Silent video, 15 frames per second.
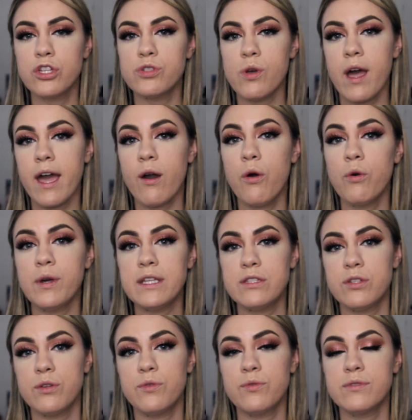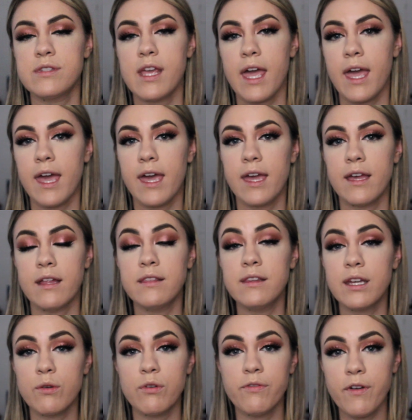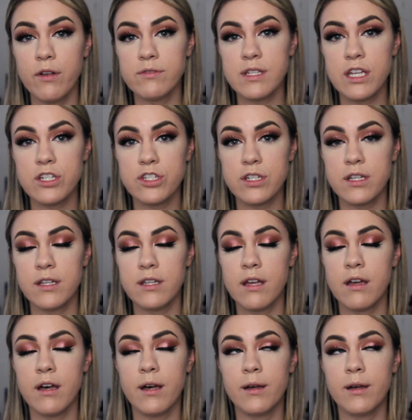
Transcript: So I always use a liquid foundation,